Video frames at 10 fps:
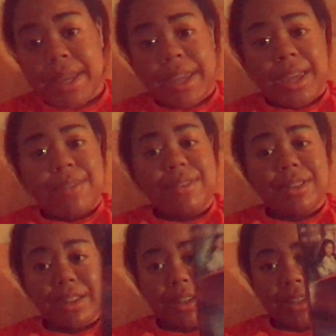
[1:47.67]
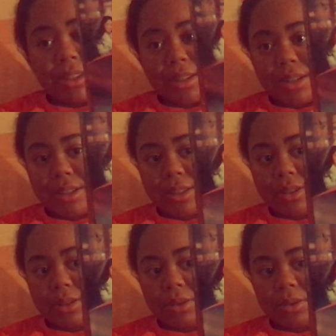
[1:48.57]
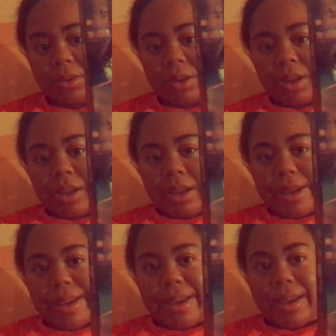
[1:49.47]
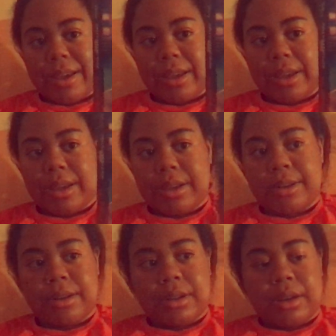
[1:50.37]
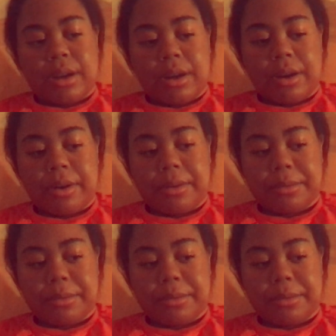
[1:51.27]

Even this is too. And um